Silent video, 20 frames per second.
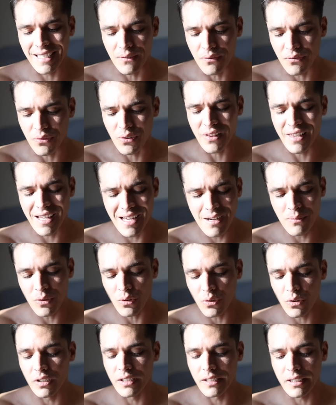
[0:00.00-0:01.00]
it for them
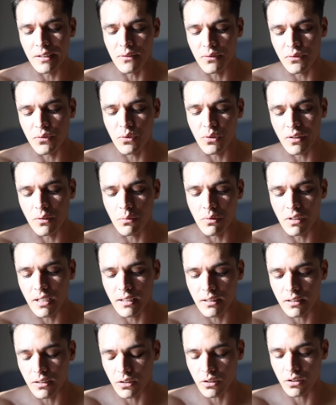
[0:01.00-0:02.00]
or is it for the
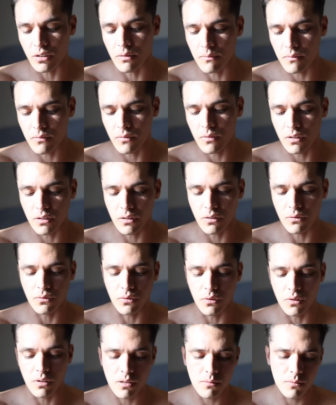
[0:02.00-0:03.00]
relationship? Is it
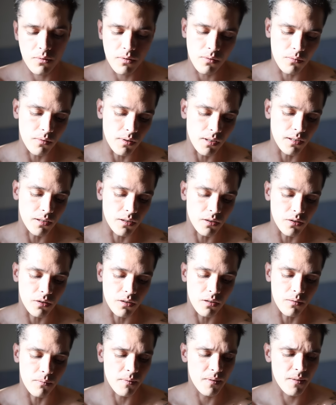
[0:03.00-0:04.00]
for them or the
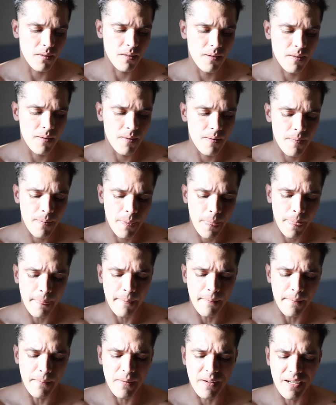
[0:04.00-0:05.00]
relationship?
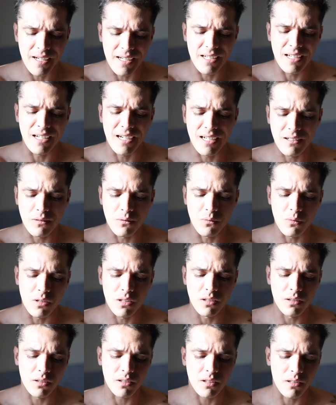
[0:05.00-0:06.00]
Okay, nine of
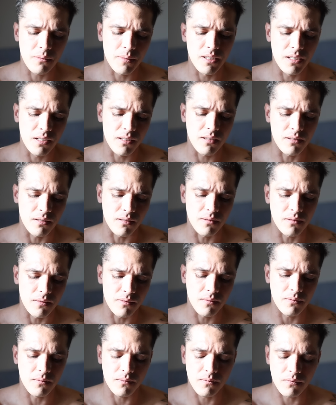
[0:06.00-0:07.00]
wands. Give me another.
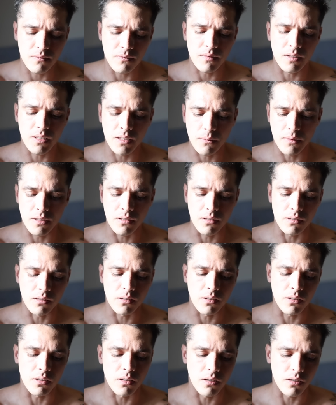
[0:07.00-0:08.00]
Give me another
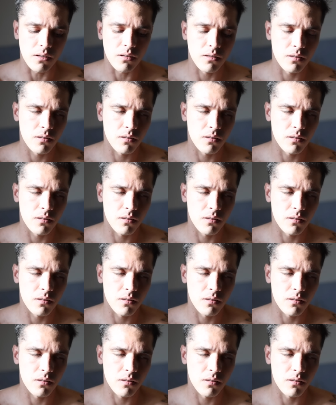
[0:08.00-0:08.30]
card.